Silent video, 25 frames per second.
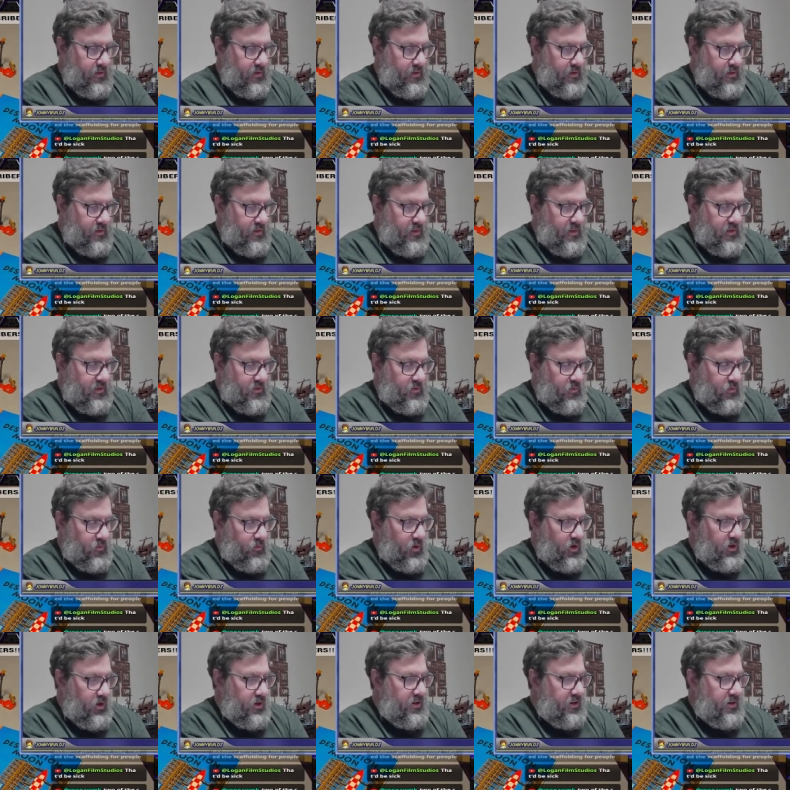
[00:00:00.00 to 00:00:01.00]
This would
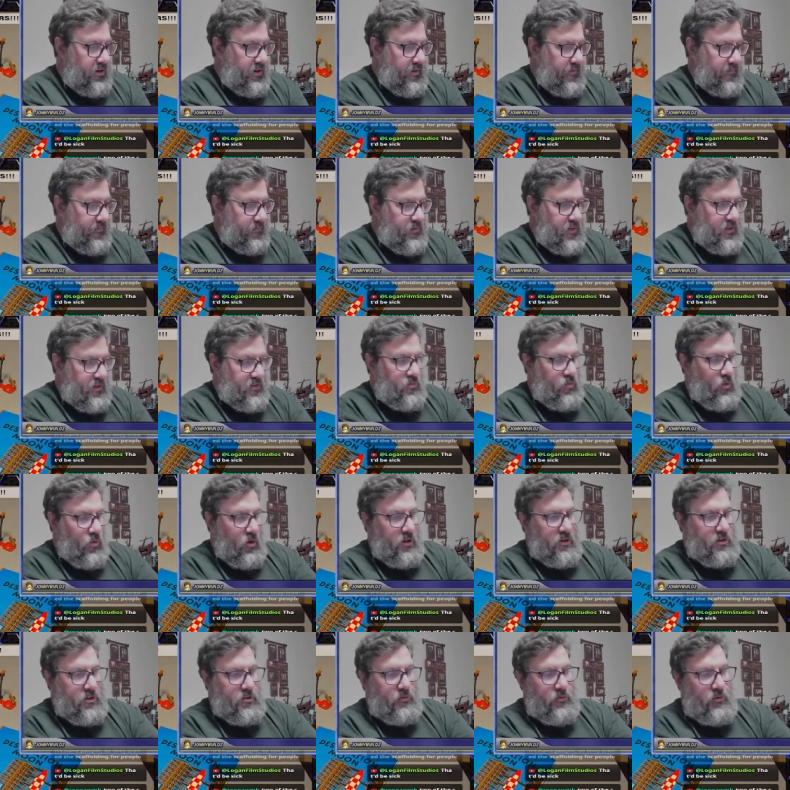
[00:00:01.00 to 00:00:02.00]
work. This works
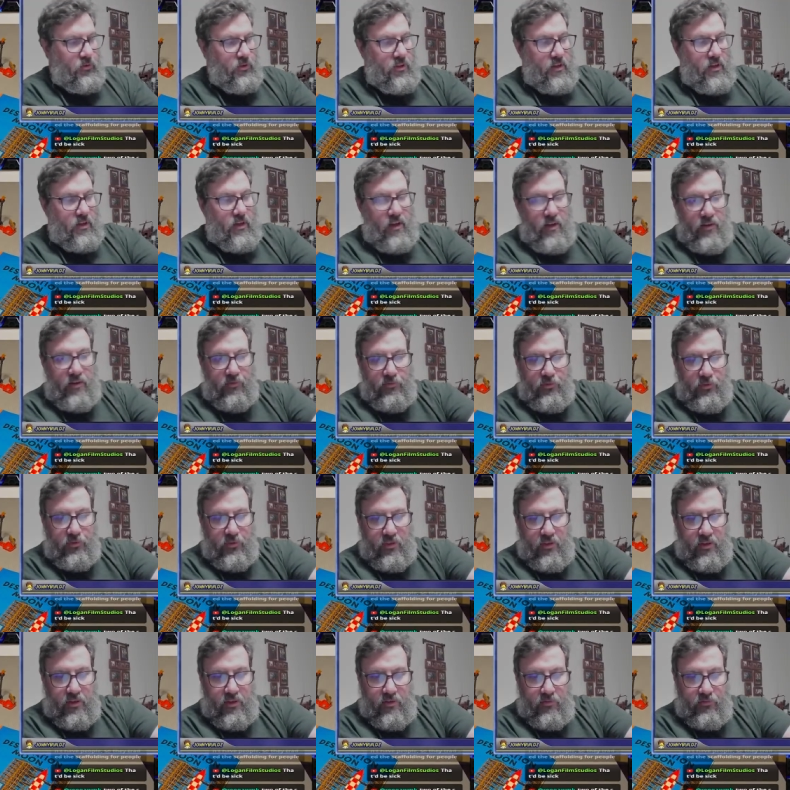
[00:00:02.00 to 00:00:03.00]
for
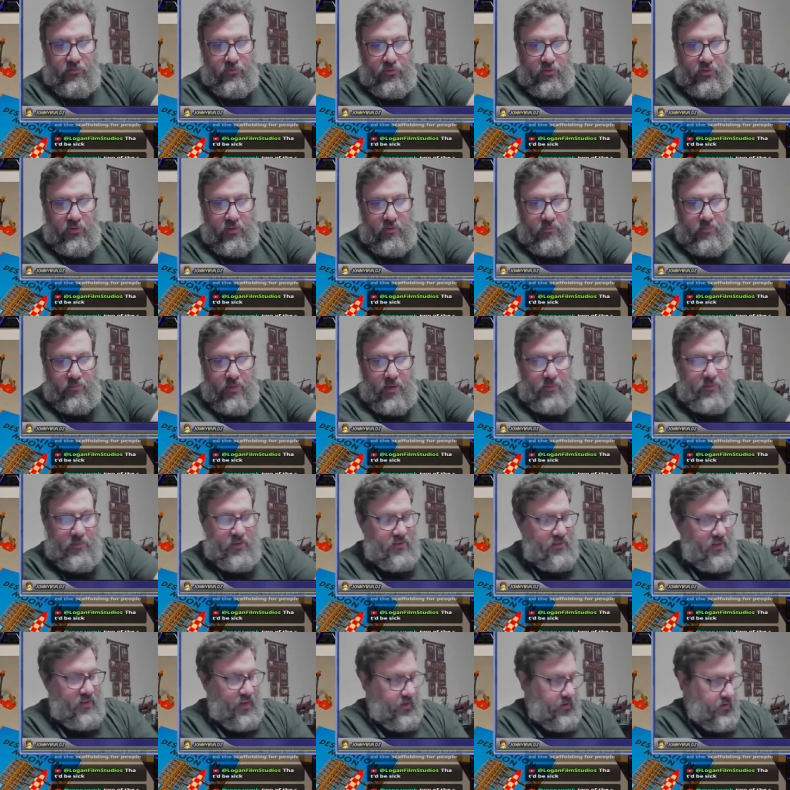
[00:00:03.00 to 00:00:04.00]
the baby's
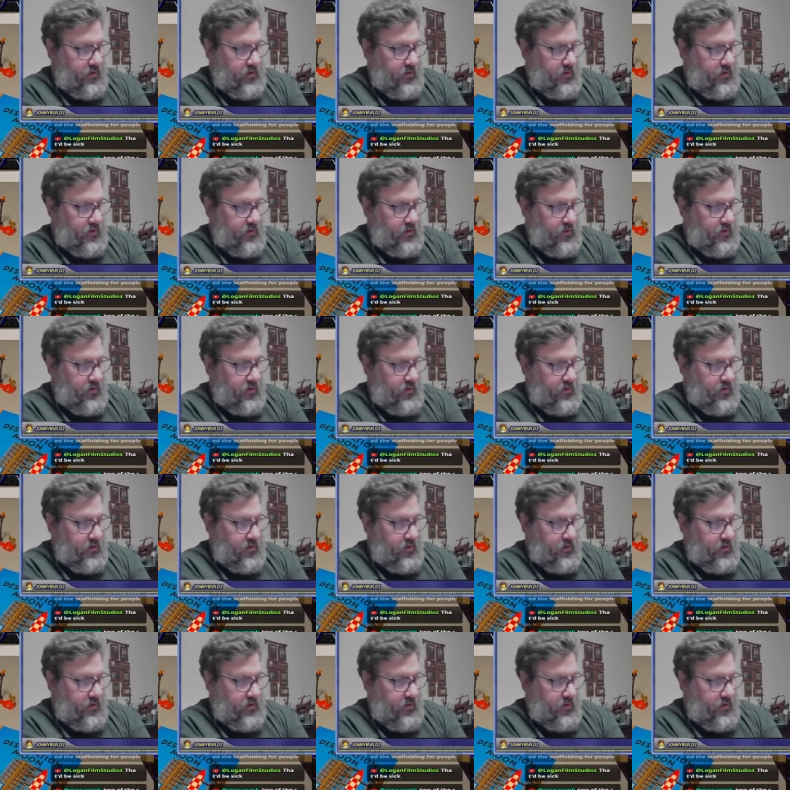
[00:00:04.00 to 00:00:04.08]
head,